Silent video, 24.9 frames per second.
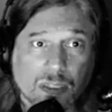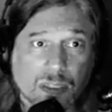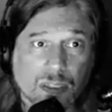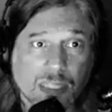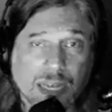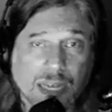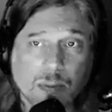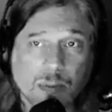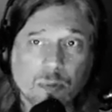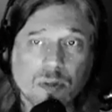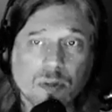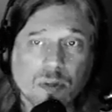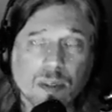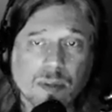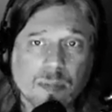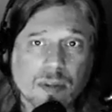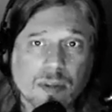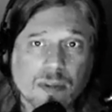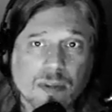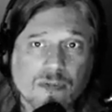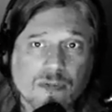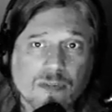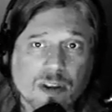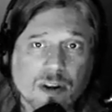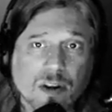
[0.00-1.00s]
That wouldn't
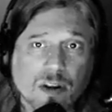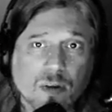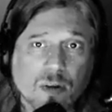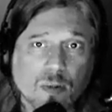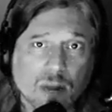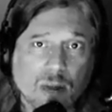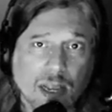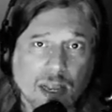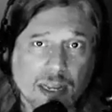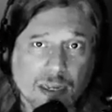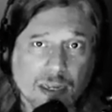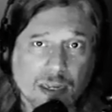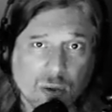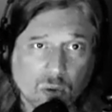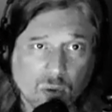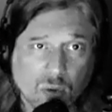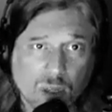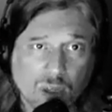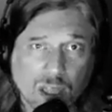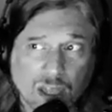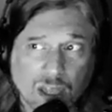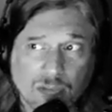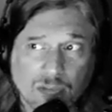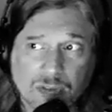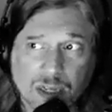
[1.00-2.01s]
be fair, right, or
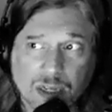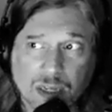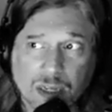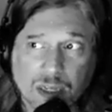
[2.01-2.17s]
loving.